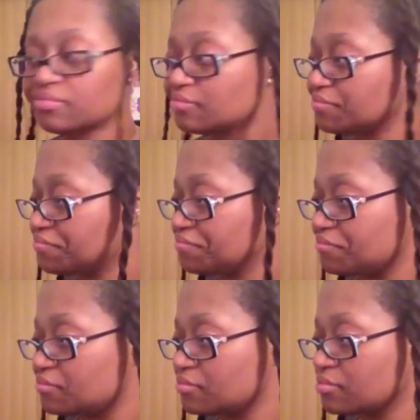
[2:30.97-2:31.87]

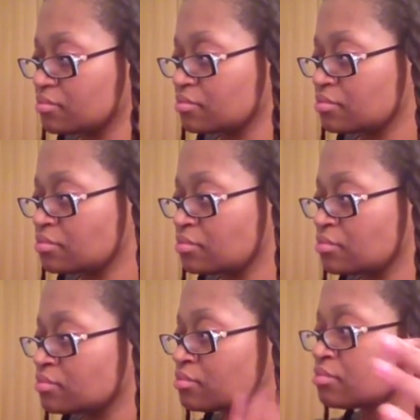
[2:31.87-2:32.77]

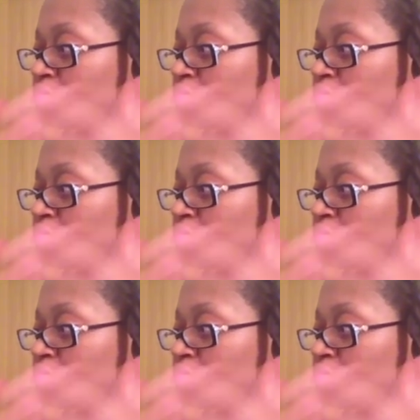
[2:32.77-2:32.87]
Nobody speaks.